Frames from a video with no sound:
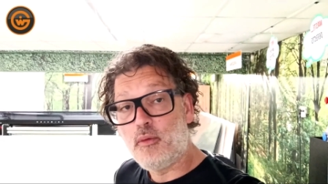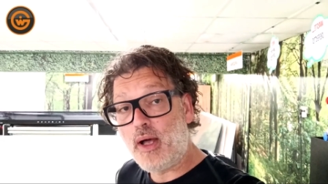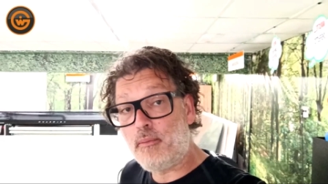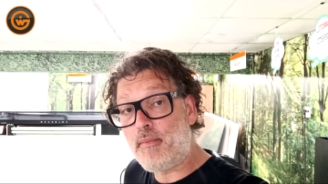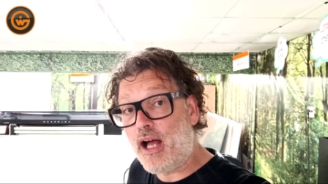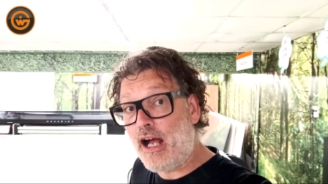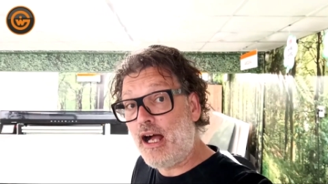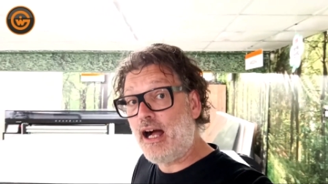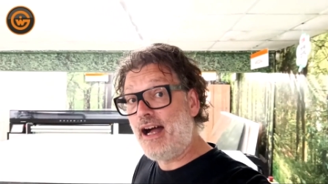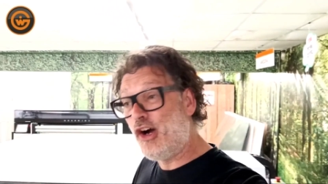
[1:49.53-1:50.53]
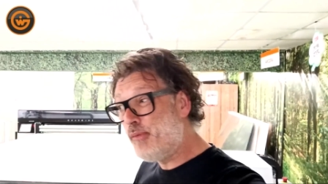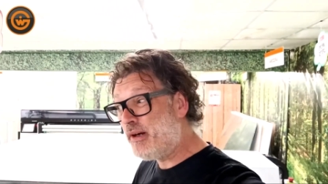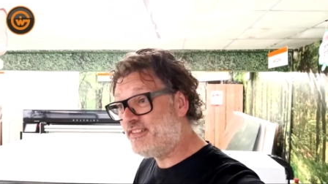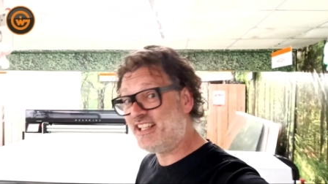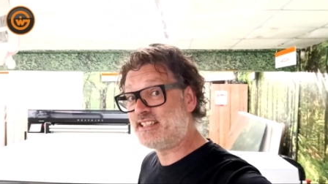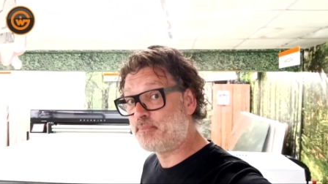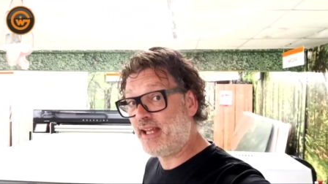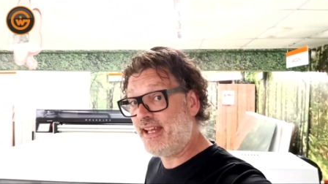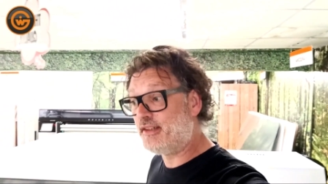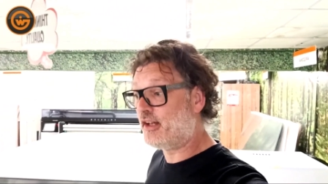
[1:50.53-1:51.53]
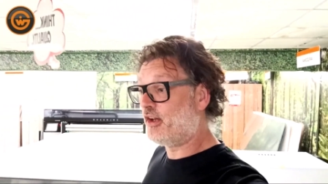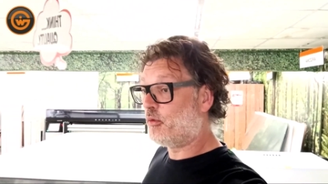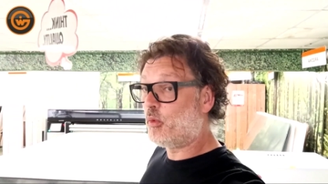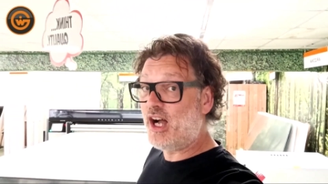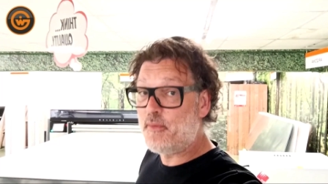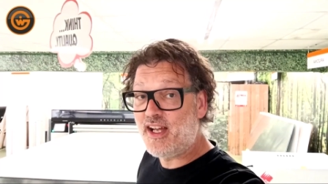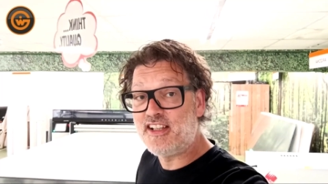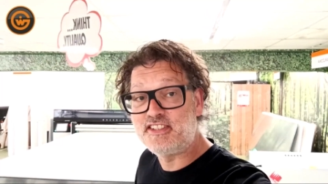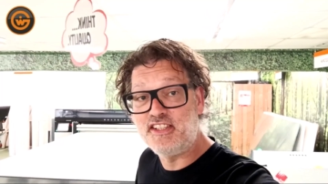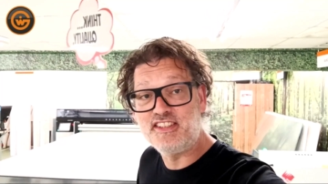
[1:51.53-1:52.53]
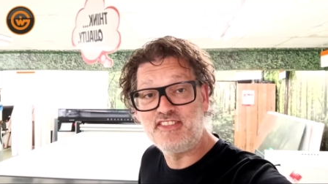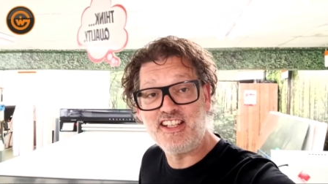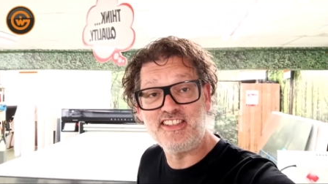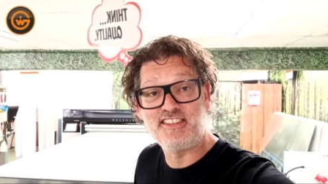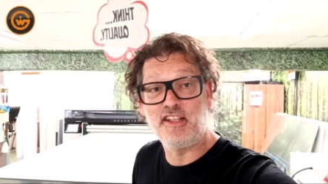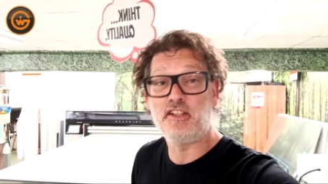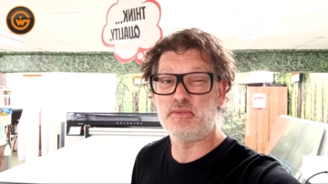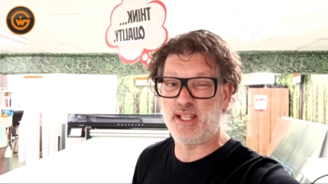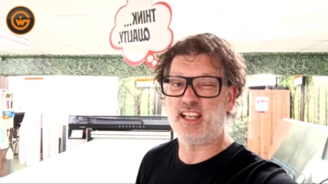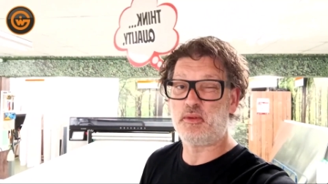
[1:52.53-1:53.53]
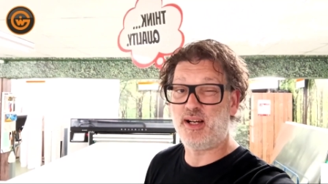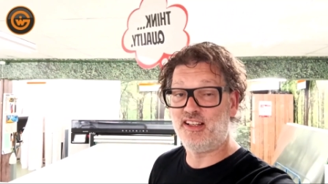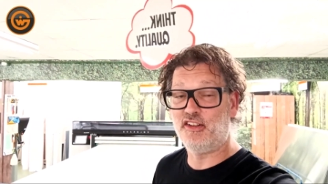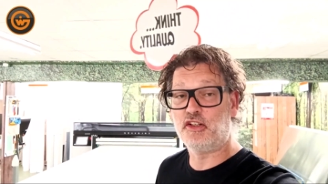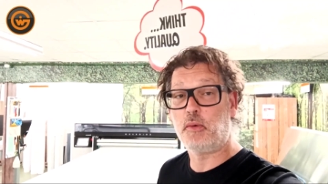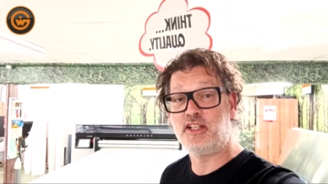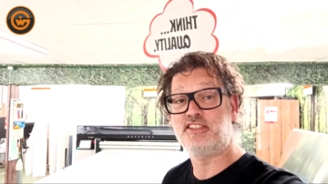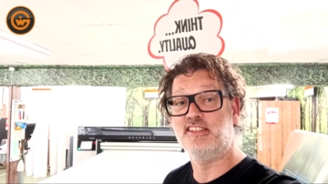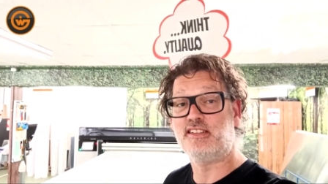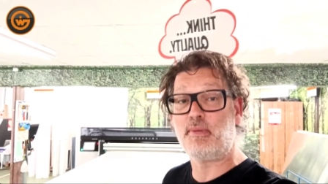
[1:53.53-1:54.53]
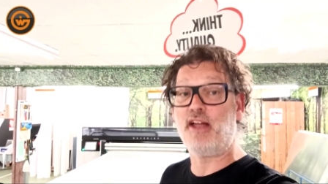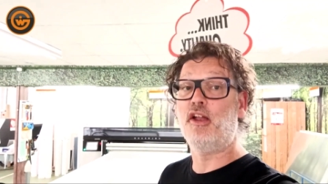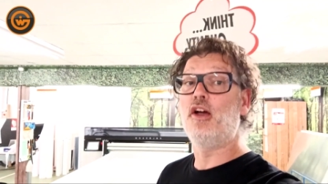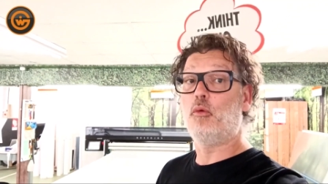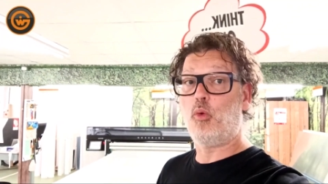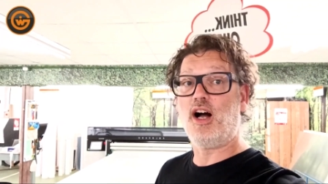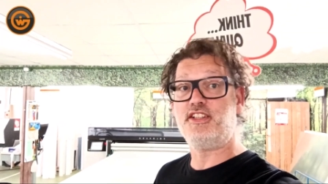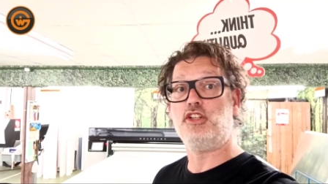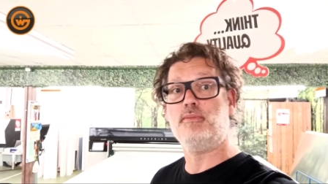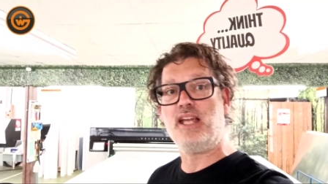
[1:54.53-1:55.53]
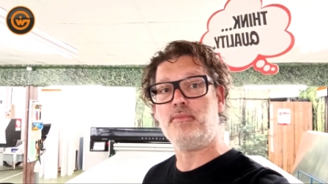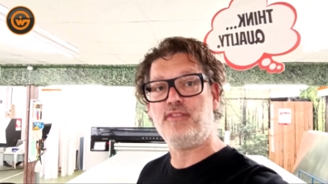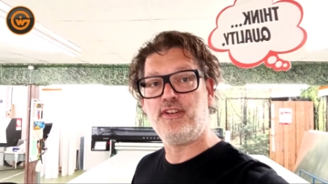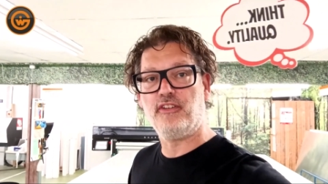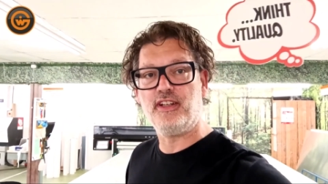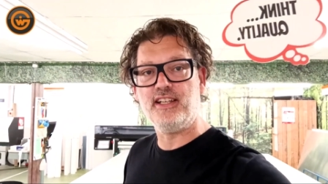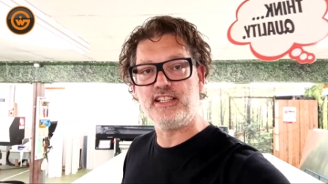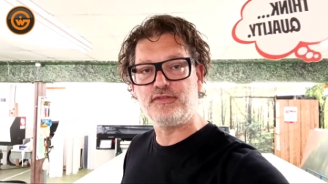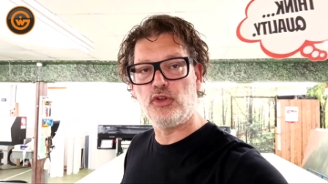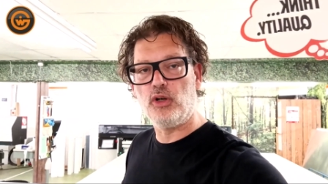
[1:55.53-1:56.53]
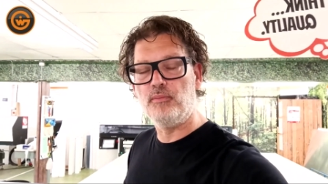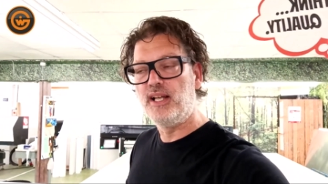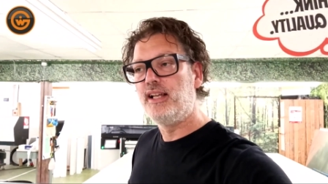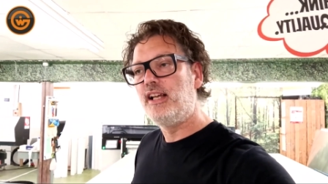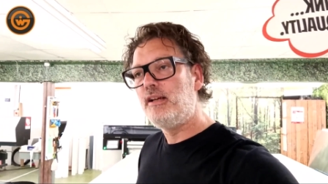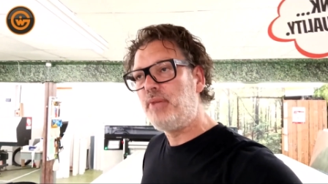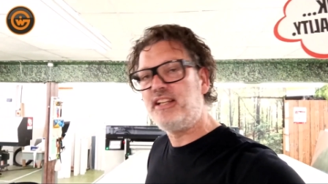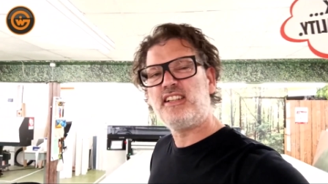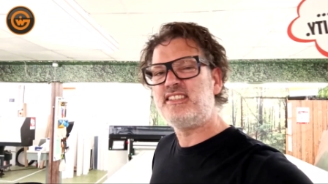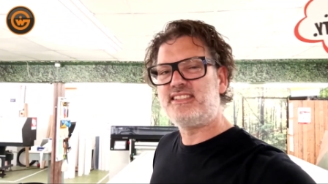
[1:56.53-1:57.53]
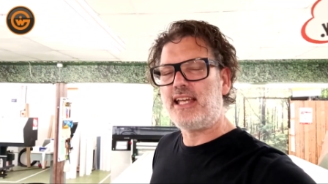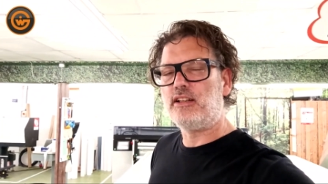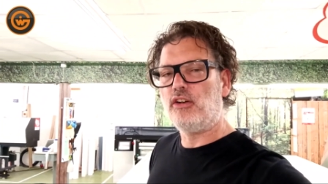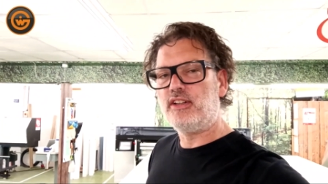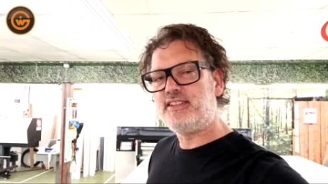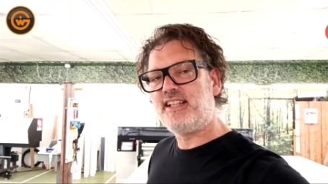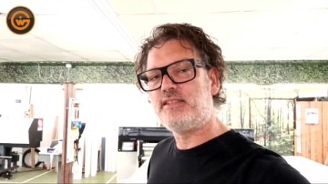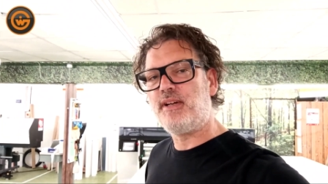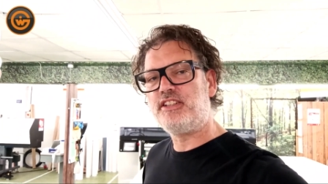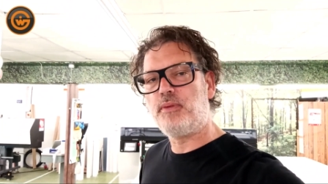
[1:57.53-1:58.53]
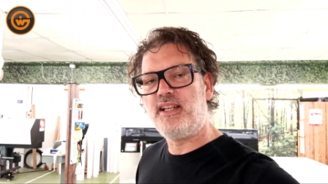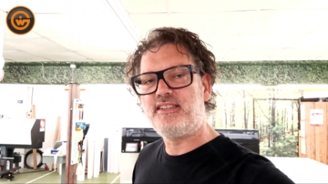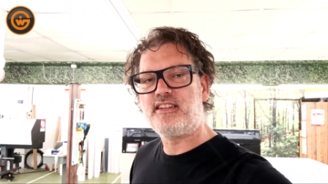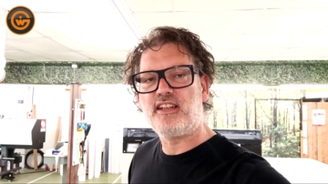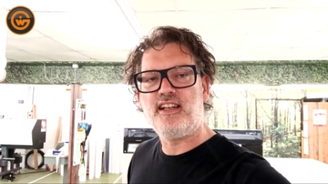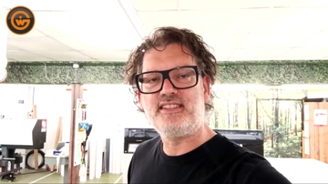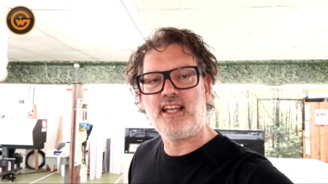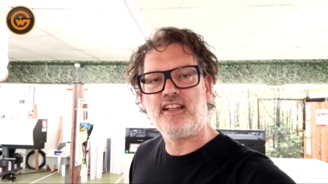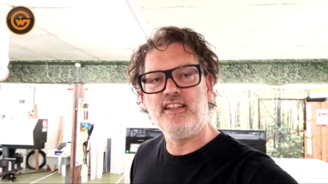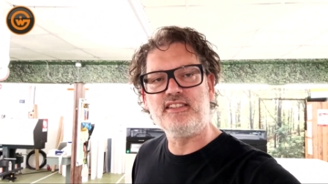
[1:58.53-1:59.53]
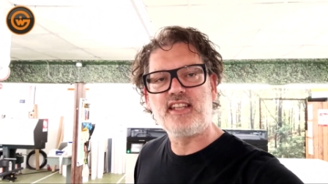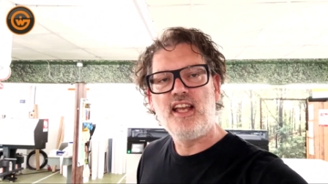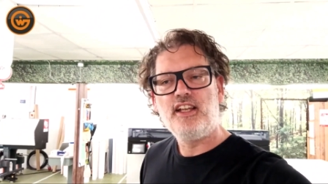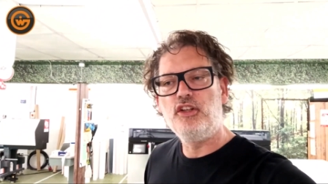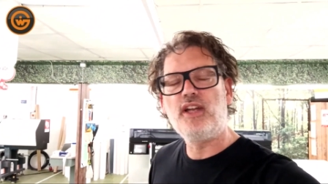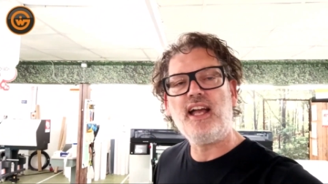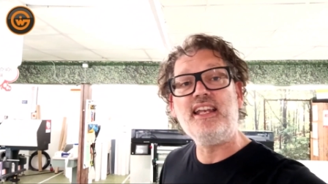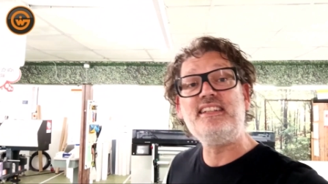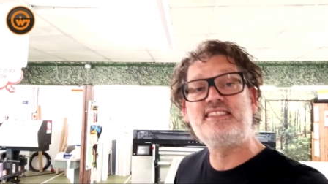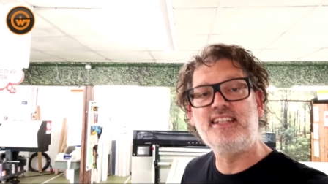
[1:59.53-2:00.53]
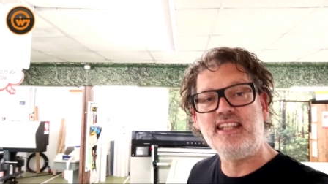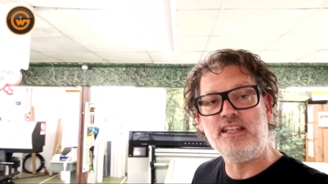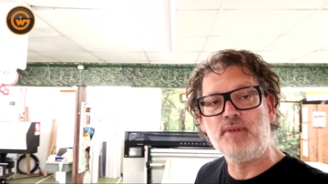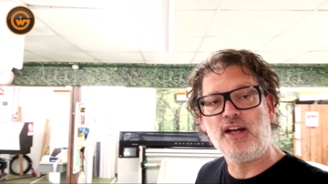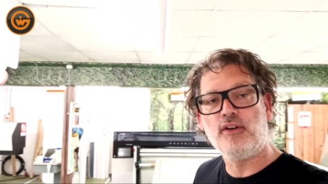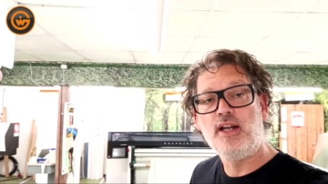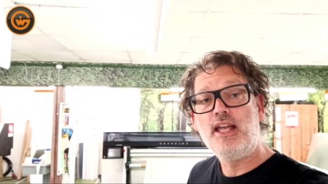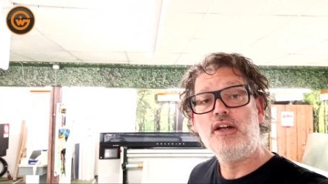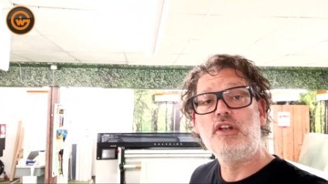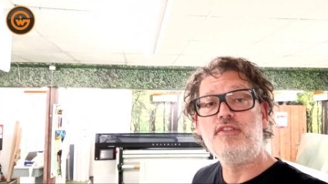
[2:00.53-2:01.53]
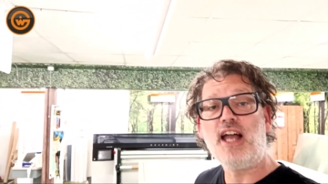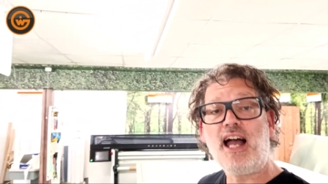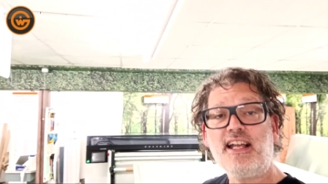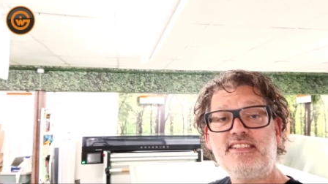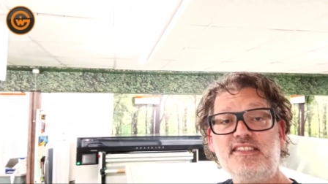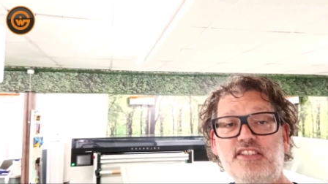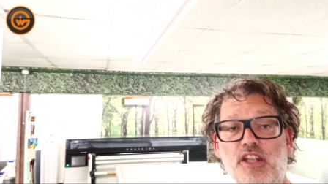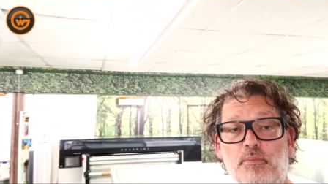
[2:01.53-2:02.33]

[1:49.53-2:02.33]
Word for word: Well, I hope I've explained why we ask you to register because we get quite a lot of questions about why do you make me fill in this form but it doesn't take long, it takes about 20 to 30 seconds. You'll get an instant email, it'll give you access to the